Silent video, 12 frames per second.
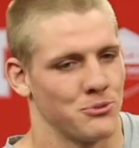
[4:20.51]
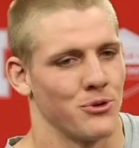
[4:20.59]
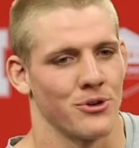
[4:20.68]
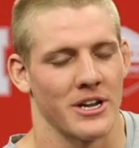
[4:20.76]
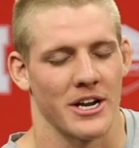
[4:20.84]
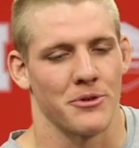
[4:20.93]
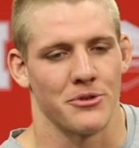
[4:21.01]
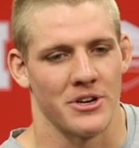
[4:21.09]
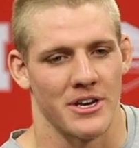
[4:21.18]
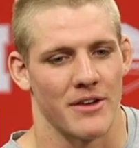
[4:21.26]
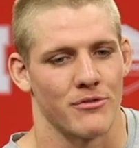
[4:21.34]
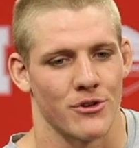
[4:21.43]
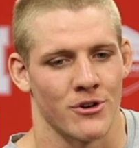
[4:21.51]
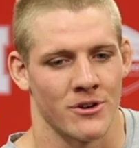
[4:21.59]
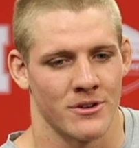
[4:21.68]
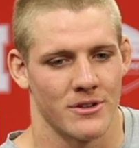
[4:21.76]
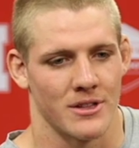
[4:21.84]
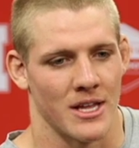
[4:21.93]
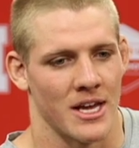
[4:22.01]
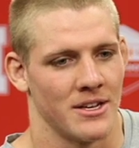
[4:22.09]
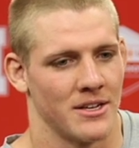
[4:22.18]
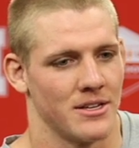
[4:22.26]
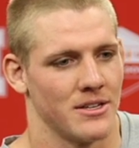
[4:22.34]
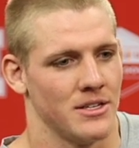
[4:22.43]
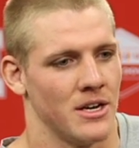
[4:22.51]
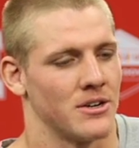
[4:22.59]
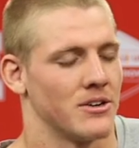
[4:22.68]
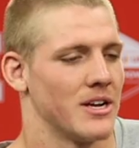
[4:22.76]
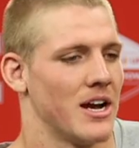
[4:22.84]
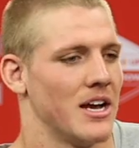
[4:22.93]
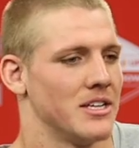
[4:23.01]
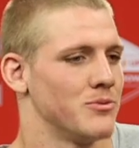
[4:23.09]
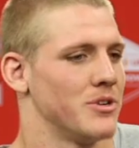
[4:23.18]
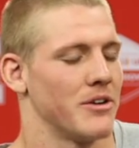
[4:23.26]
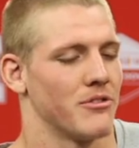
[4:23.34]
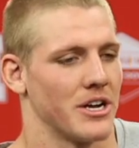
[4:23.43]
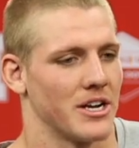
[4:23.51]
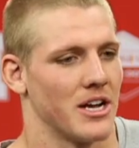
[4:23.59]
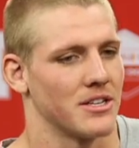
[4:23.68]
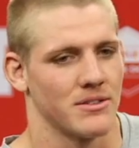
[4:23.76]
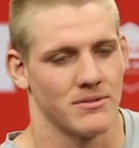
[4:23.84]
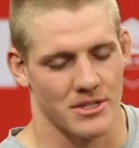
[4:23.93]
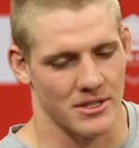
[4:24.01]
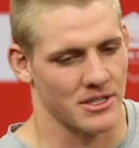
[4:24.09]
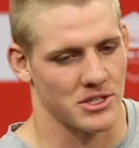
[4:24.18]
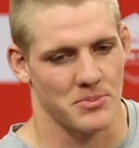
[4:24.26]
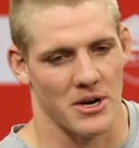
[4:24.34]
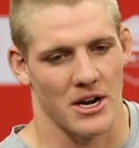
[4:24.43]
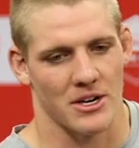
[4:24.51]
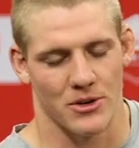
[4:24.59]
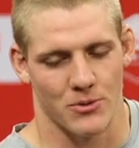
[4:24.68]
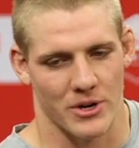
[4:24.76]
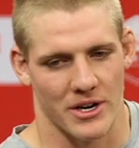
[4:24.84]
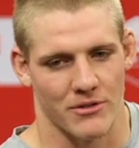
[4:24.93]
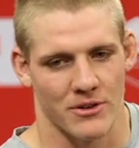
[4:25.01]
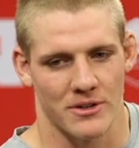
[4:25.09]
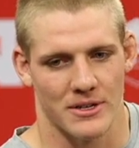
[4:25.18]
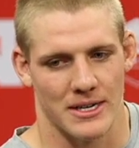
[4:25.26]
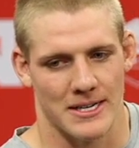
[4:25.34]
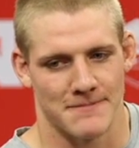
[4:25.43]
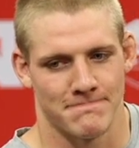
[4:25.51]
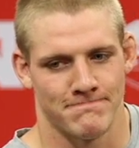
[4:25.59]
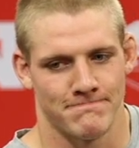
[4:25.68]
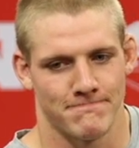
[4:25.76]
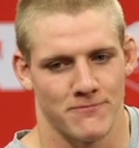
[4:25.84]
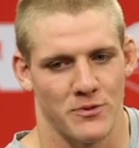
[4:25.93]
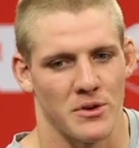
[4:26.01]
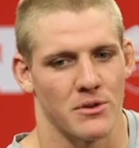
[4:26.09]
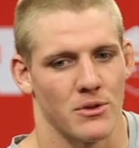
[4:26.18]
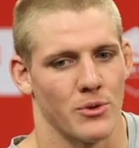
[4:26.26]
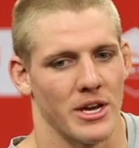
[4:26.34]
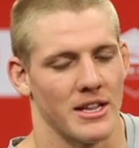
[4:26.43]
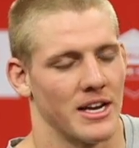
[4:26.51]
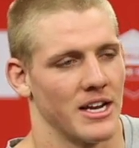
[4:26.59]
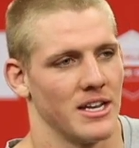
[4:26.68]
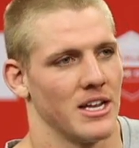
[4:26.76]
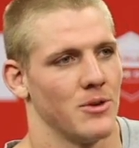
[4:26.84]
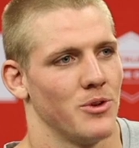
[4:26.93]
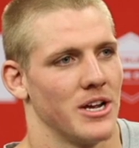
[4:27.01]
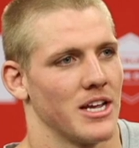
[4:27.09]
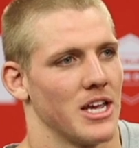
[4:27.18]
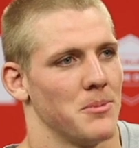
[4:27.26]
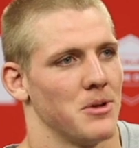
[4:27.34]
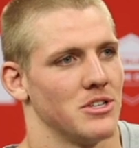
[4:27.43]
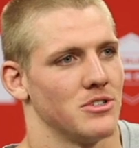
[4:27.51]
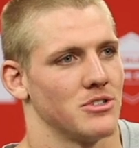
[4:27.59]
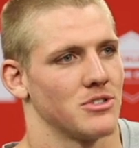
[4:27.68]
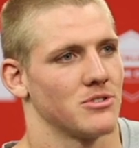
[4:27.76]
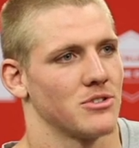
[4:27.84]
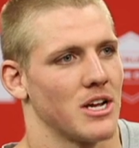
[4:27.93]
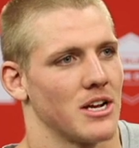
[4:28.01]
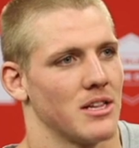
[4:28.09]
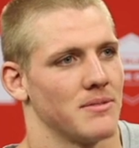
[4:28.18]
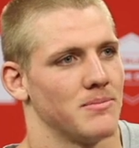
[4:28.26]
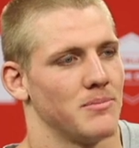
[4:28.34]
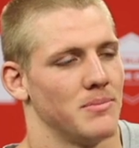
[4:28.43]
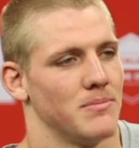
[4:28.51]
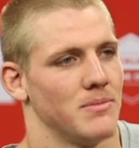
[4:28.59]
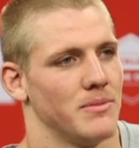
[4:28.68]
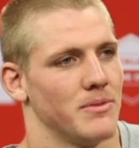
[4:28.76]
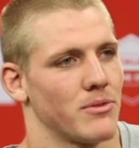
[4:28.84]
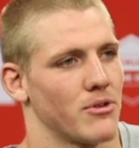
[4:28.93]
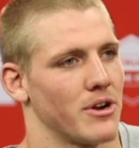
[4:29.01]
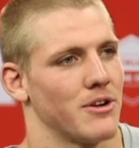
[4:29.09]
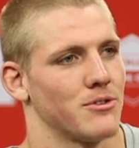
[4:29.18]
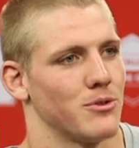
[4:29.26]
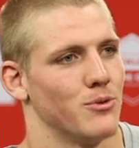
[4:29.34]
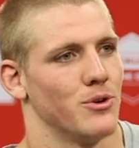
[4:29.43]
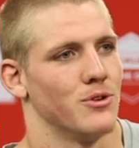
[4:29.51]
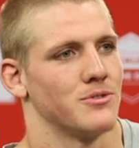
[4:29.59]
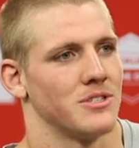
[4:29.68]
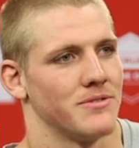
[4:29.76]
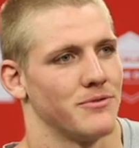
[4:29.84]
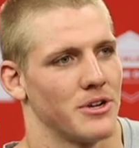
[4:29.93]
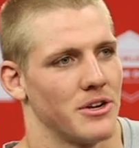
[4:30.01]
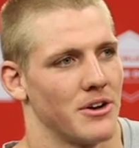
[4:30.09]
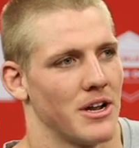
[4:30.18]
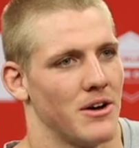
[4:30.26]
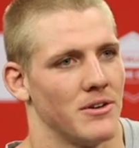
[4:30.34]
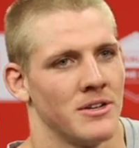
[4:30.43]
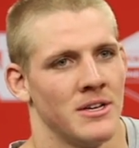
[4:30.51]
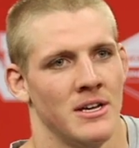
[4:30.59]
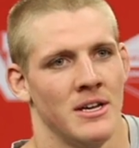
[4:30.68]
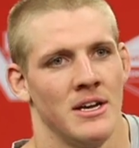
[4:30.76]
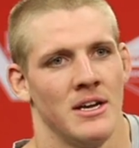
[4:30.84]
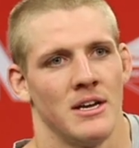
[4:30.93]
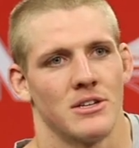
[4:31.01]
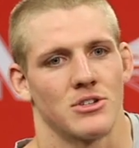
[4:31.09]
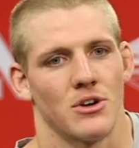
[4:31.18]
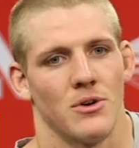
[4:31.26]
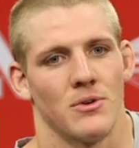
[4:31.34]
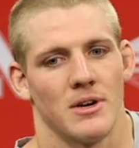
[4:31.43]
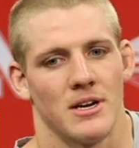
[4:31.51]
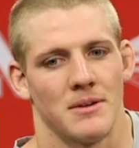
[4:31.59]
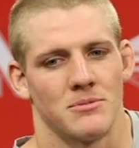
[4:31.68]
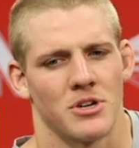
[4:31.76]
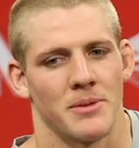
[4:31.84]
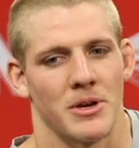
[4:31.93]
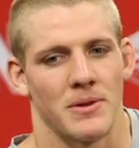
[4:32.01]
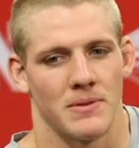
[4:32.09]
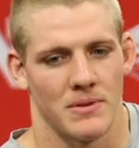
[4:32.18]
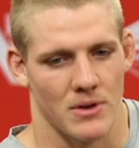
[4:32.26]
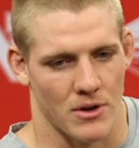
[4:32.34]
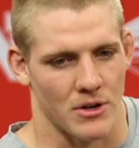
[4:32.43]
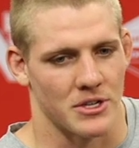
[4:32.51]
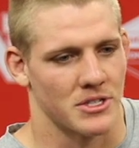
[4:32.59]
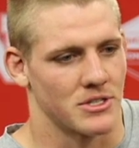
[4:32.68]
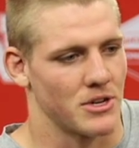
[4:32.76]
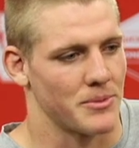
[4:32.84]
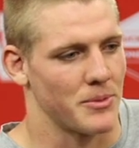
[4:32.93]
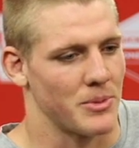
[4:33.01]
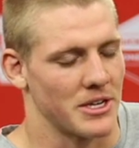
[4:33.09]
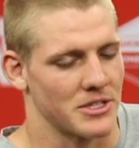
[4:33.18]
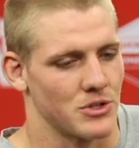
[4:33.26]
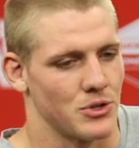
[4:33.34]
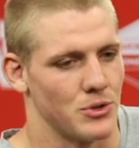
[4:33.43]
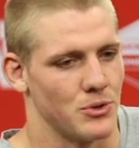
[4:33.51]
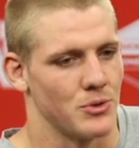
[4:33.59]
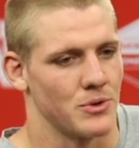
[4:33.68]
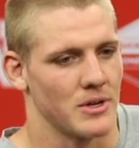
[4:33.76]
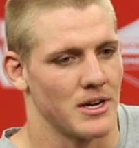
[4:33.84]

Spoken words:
Or that I would never let younger guys, whenever I got to this spot or whatever, feel the way that I did when I came in, just kind of thrown out to the wolves and figure it out. So try my best to